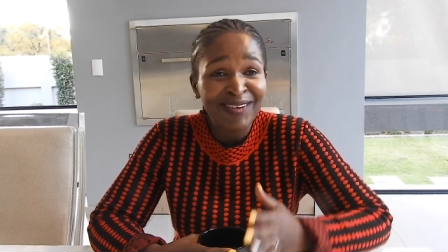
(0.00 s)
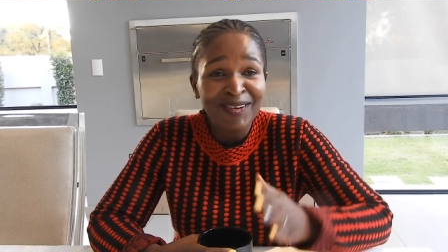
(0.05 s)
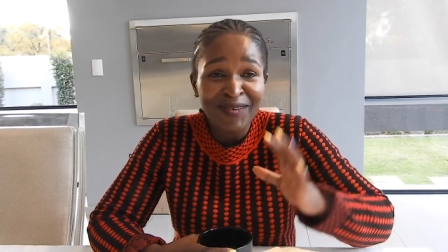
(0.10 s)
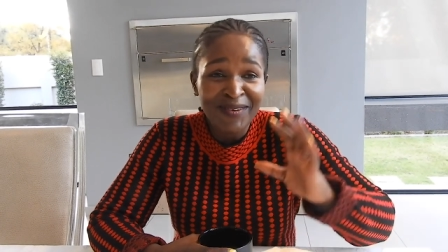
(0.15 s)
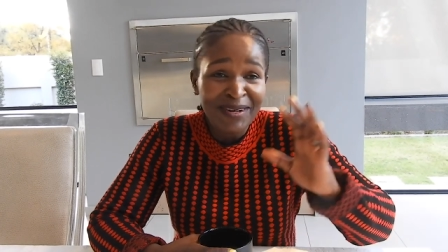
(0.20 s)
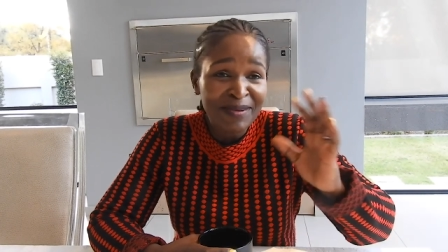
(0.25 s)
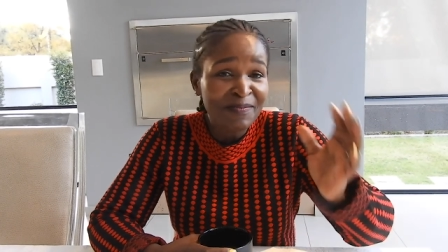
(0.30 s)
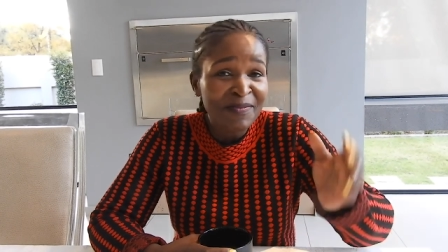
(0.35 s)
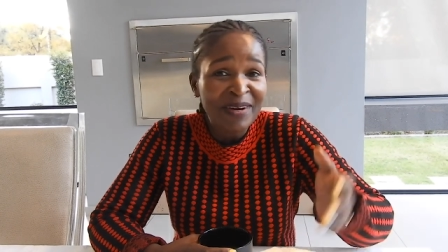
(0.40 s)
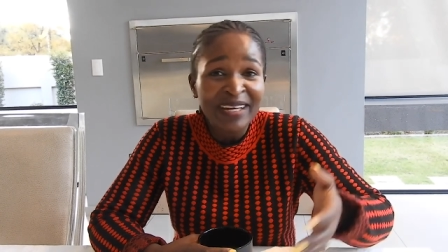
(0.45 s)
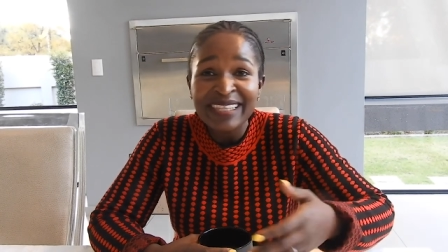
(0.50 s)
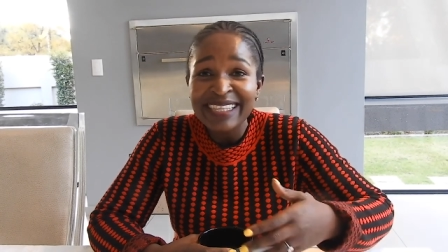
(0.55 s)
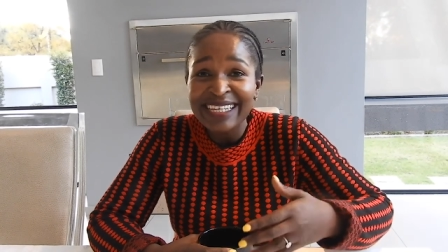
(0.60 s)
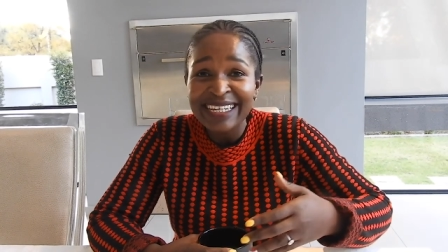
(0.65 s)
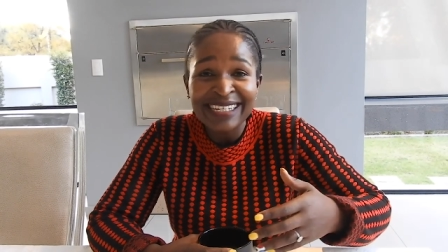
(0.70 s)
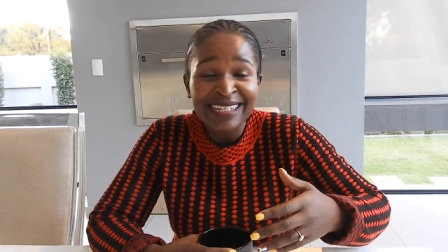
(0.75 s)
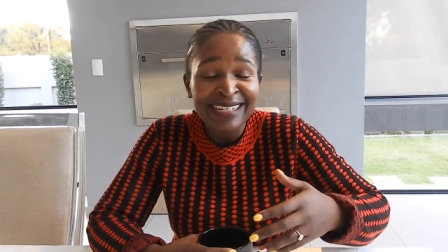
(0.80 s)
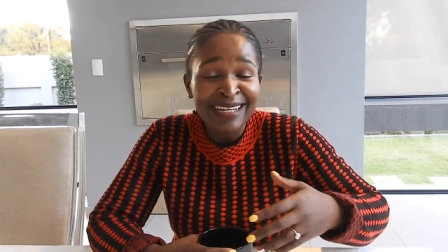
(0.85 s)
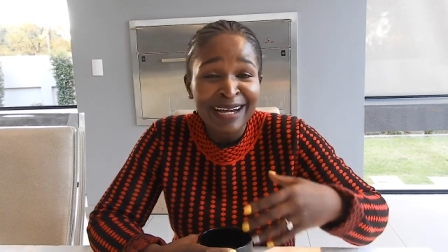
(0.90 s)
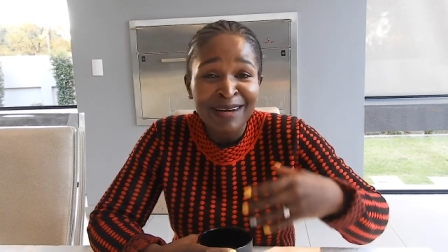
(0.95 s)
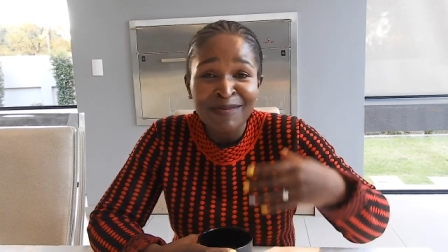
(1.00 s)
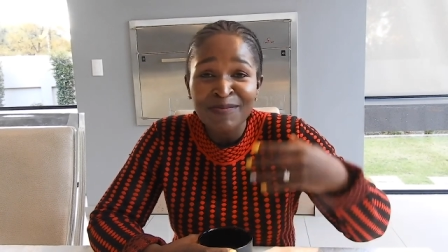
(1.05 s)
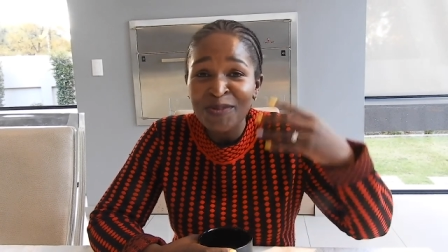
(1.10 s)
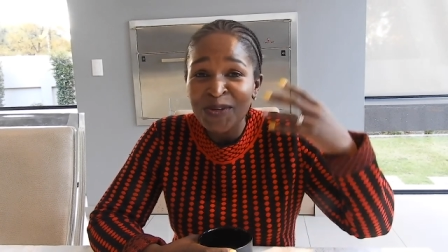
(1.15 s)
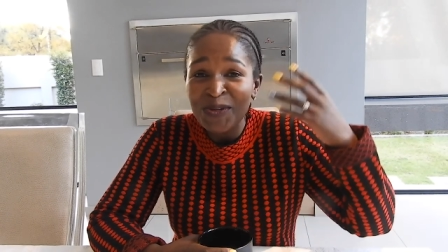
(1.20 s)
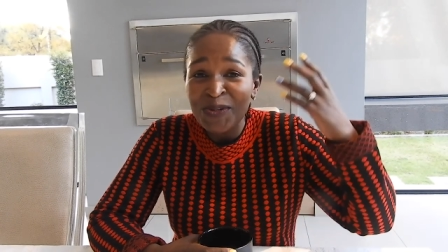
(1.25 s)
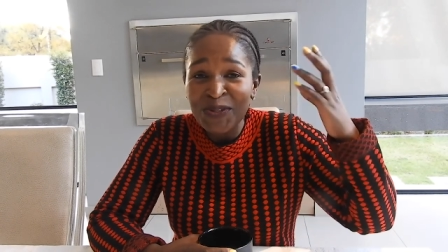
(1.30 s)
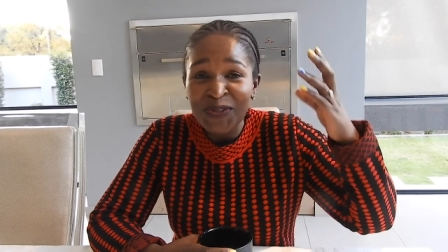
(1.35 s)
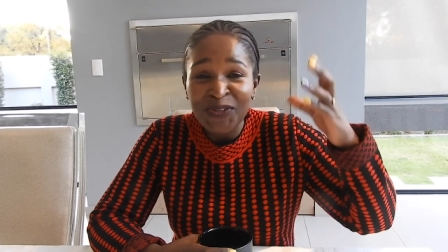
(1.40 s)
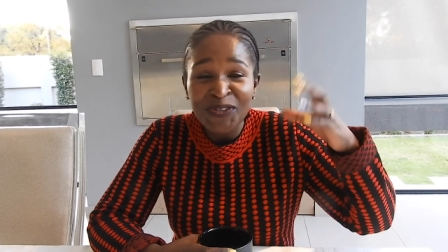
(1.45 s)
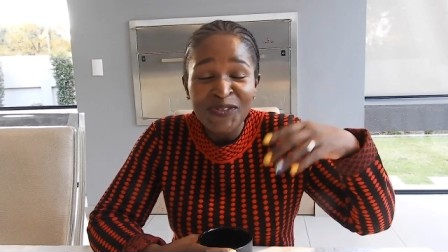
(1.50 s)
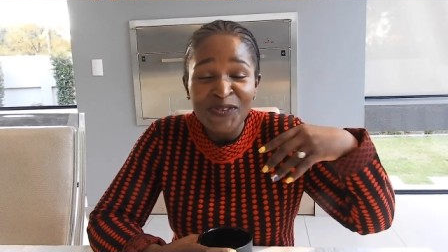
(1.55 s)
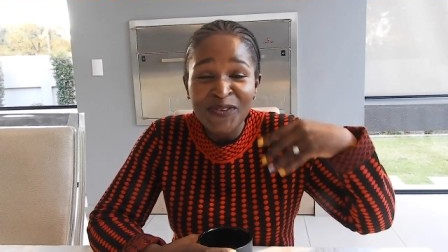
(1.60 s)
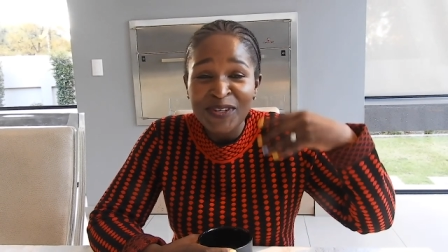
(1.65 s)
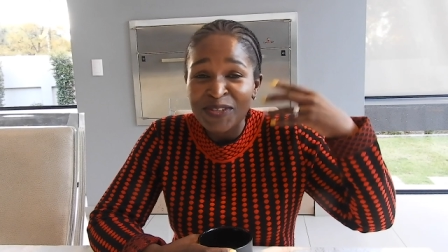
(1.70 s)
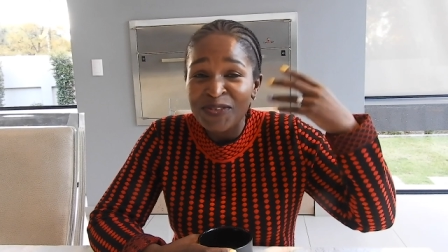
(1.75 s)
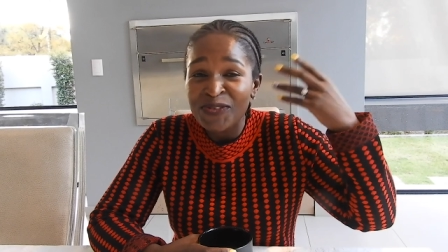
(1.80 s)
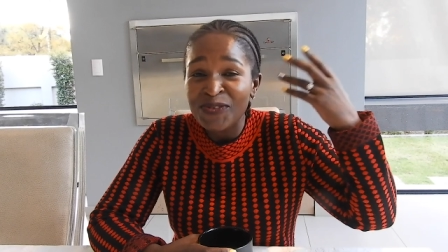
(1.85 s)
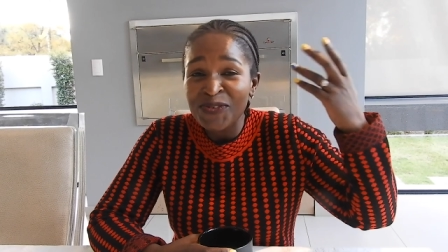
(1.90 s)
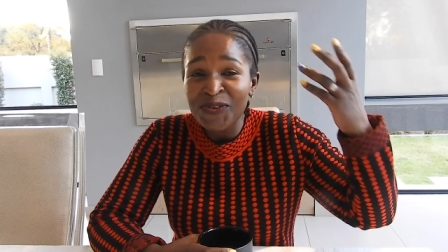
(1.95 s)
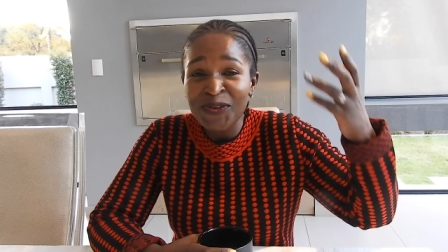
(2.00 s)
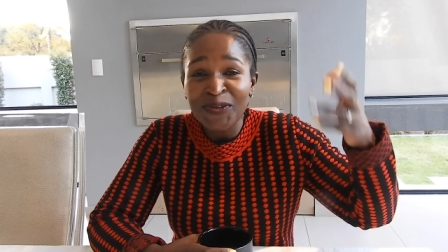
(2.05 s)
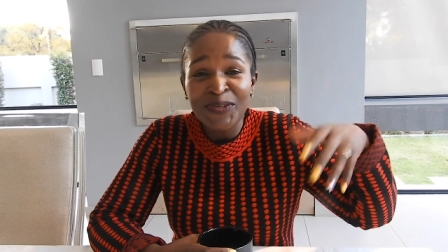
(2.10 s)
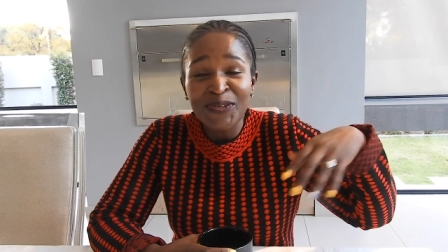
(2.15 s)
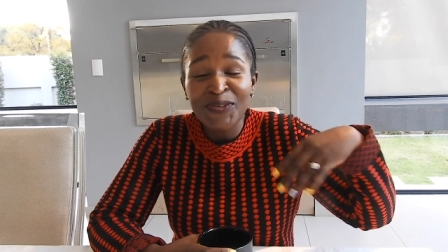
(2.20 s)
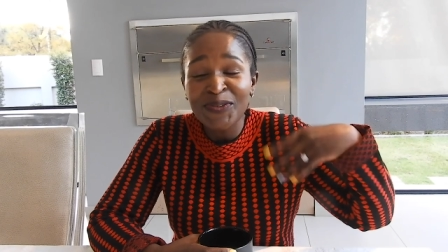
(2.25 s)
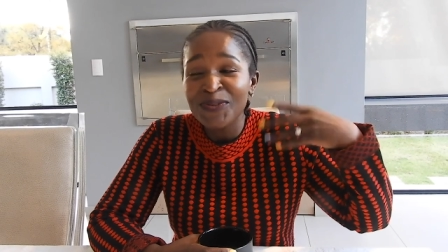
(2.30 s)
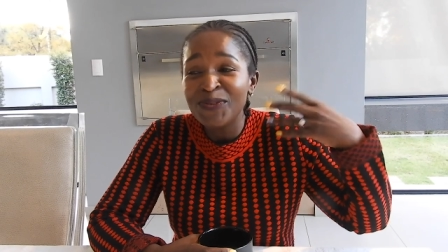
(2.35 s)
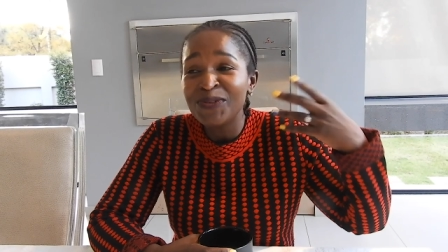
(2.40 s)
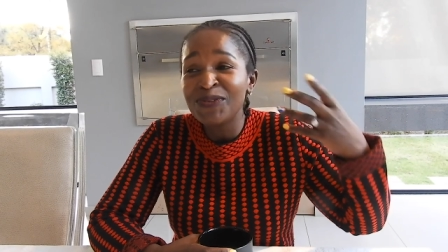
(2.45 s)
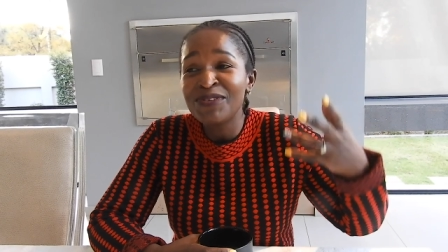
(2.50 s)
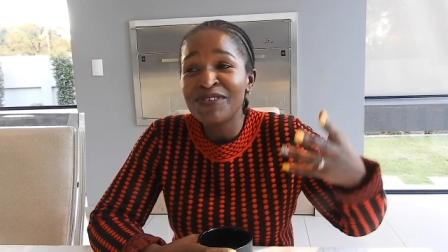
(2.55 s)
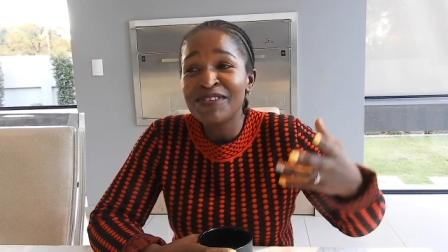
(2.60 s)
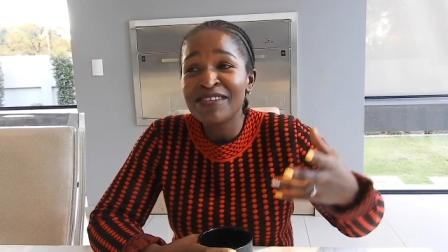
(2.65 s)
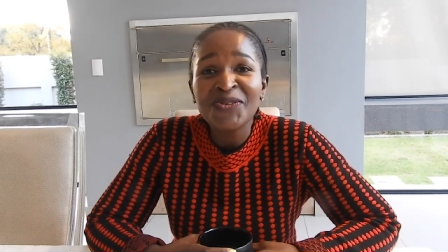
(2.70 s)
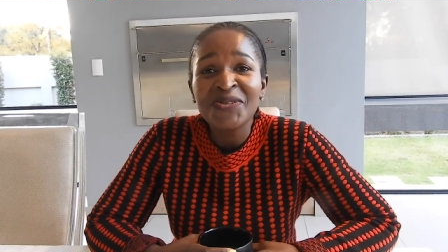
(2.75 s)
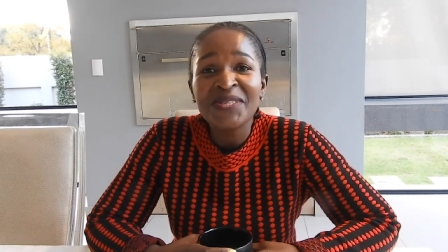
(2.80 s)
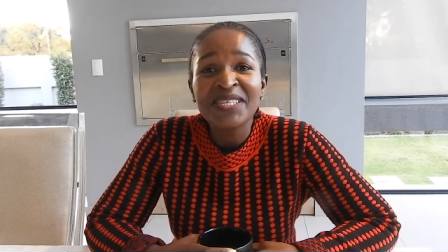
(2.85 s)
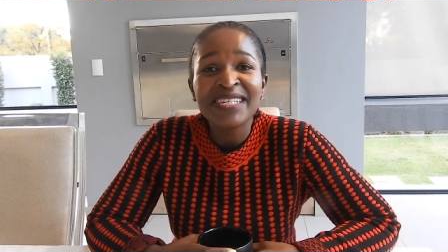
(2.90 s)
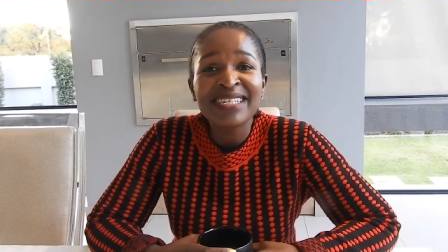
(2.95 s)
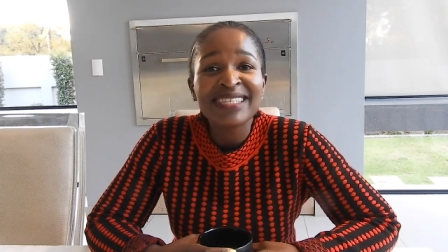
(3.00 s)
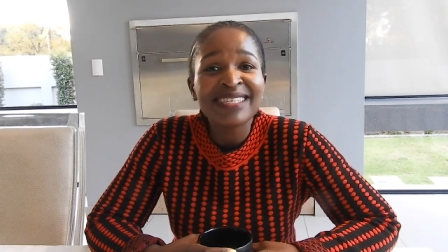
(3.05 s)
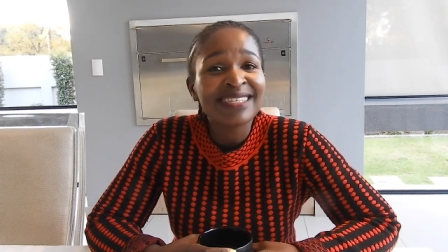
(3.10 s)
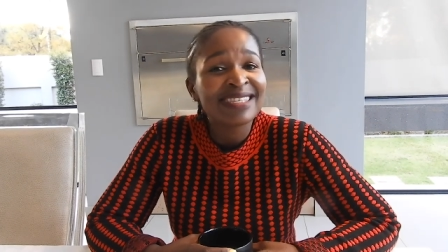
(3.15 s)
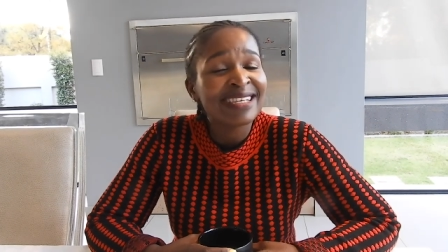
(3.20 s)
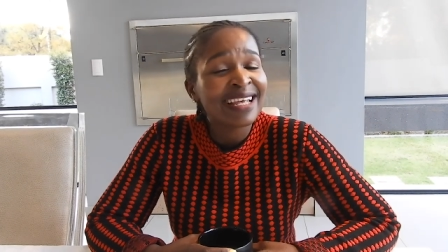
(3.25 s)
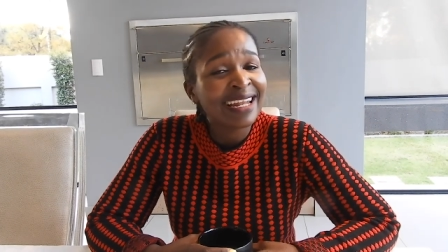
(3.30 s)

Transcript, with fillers: you know, when month end comes because you are so used to this